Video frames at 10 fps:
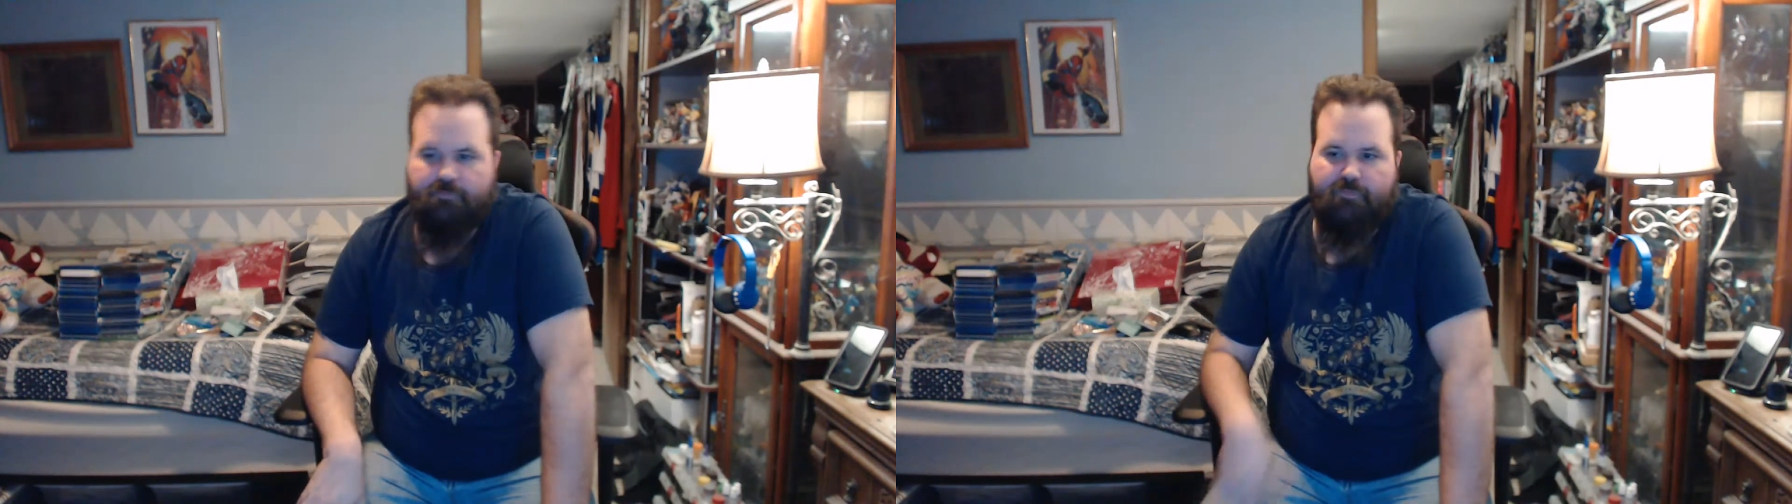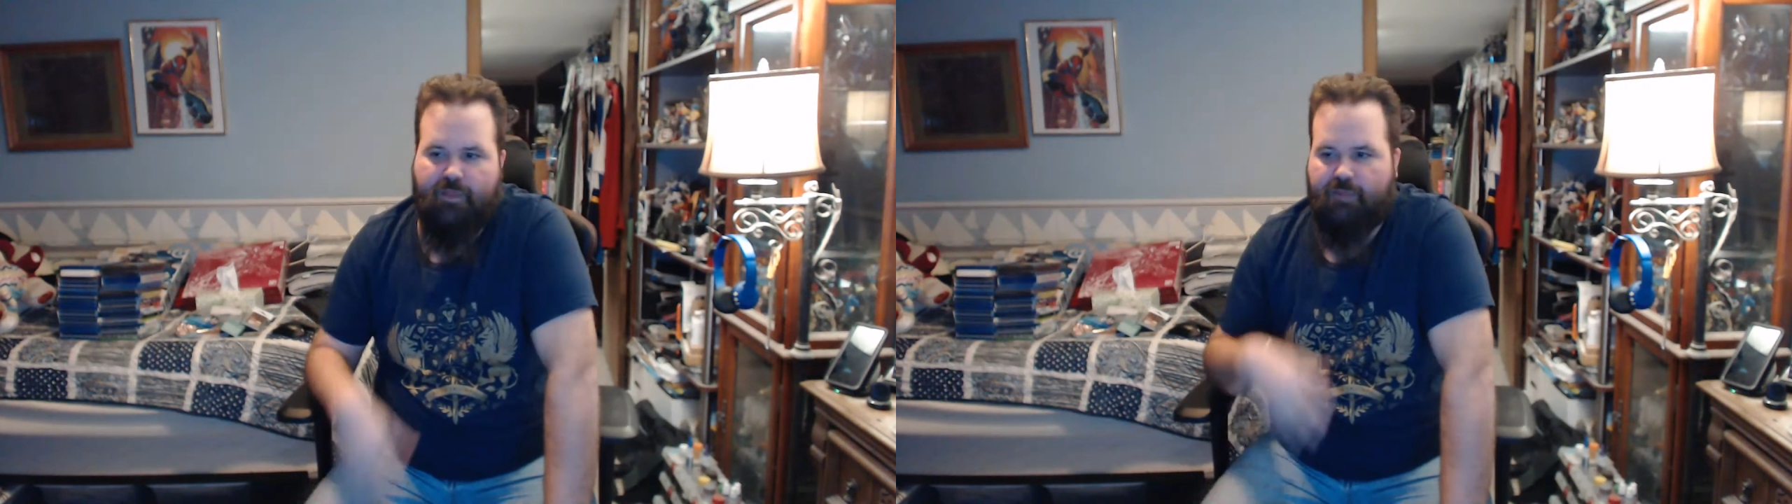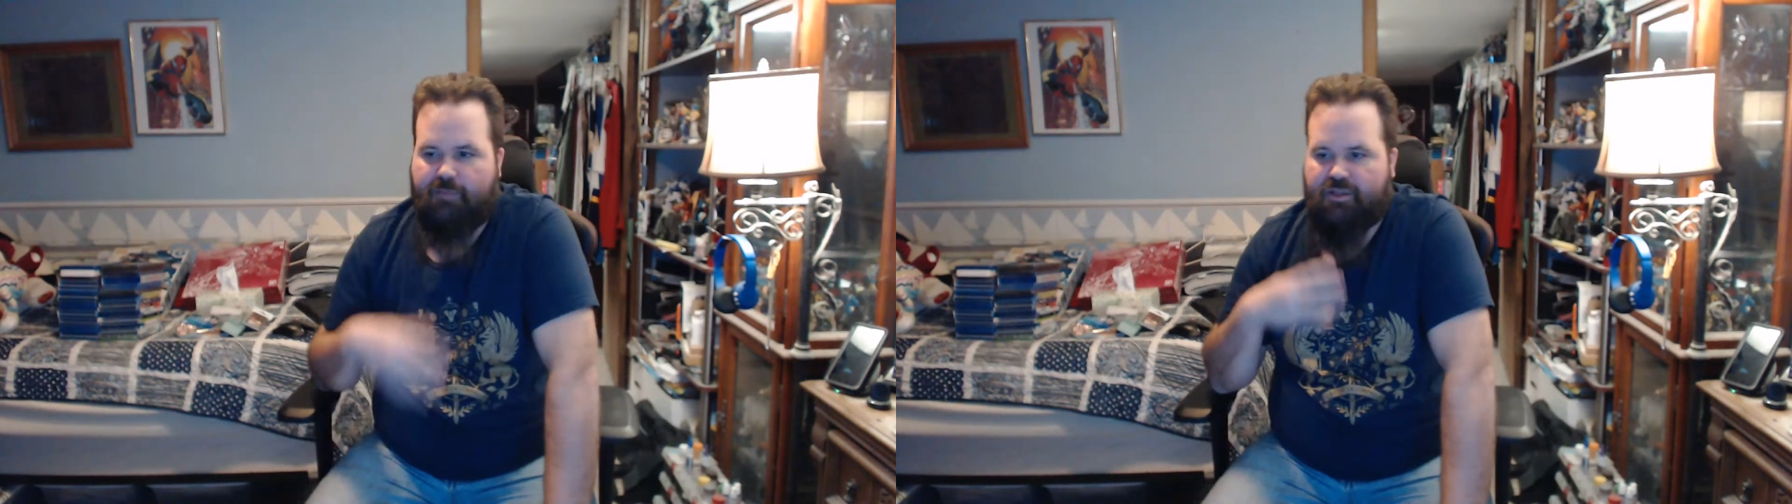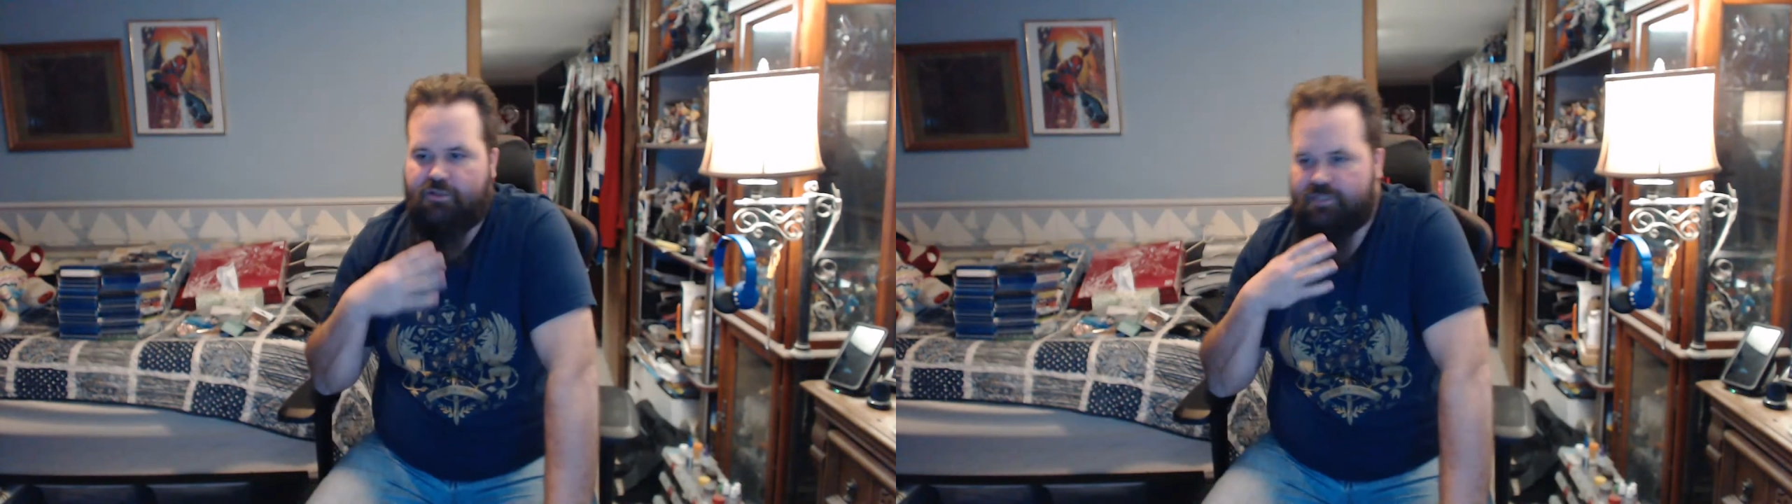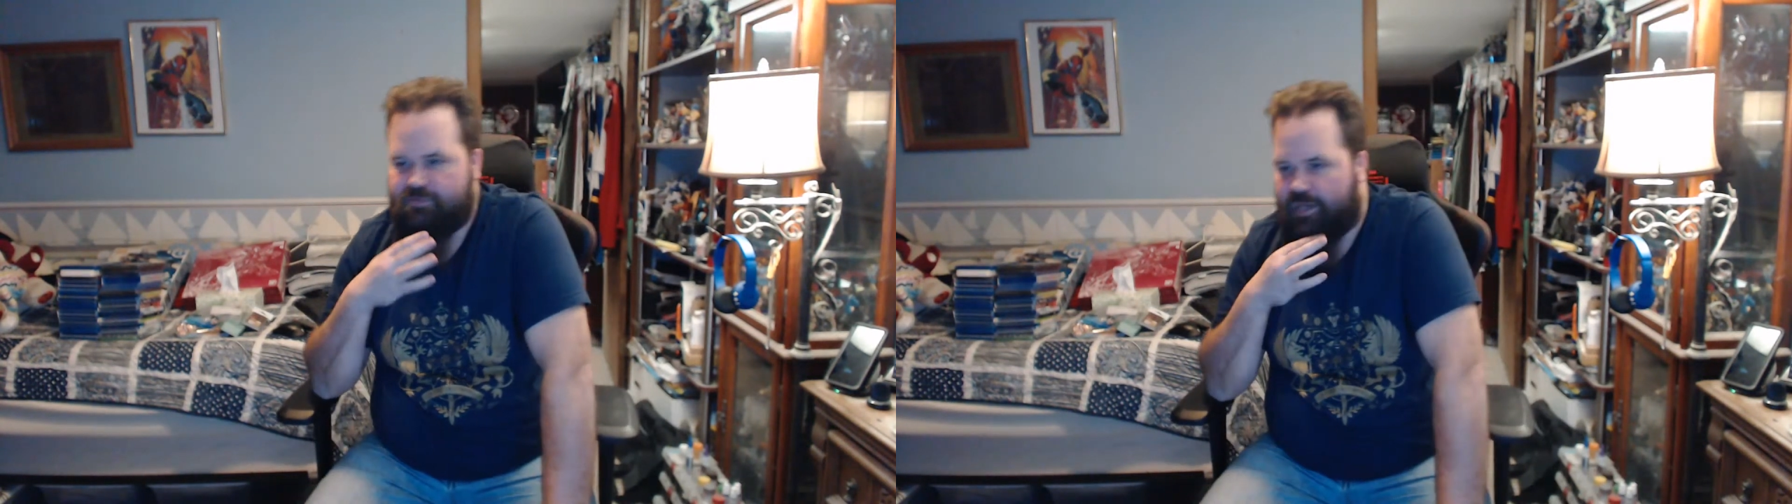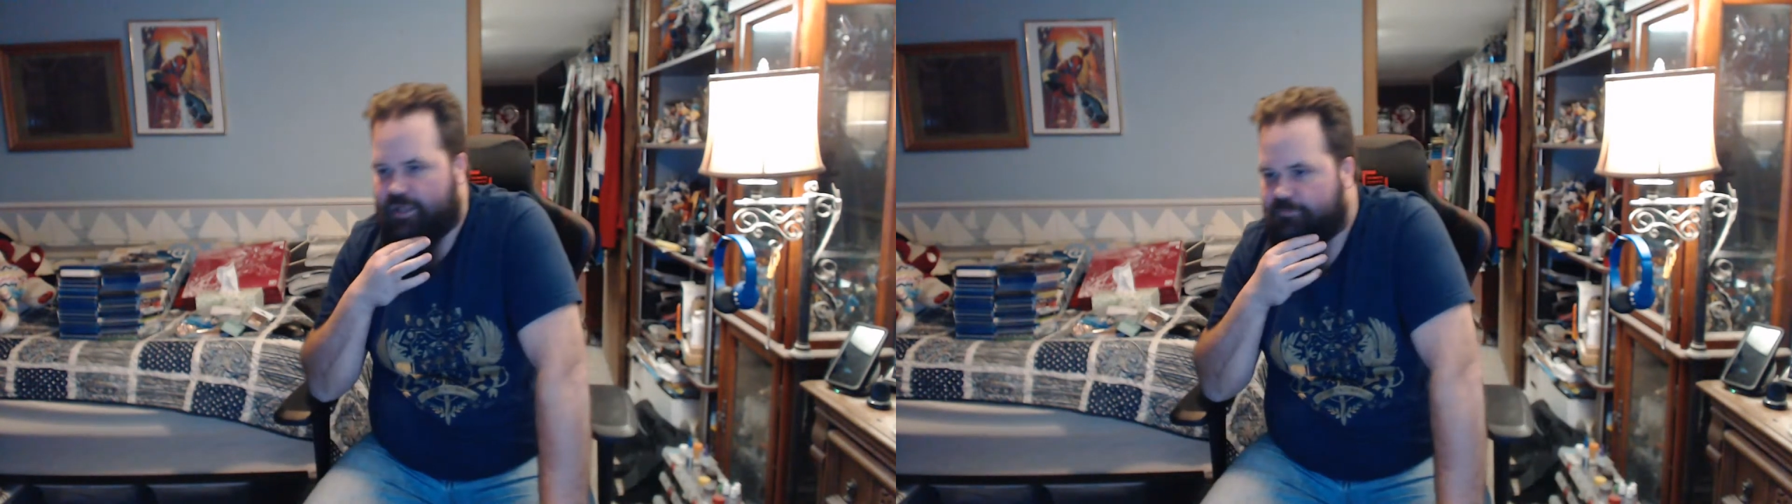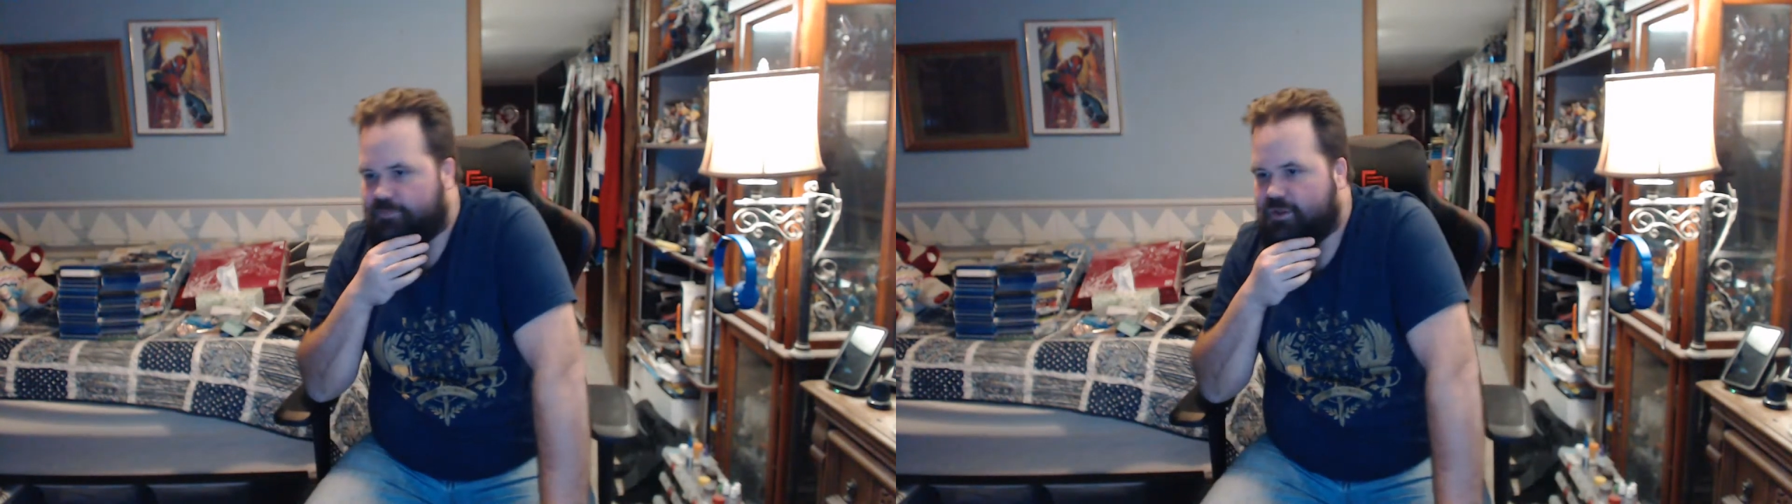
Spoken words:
They make too much money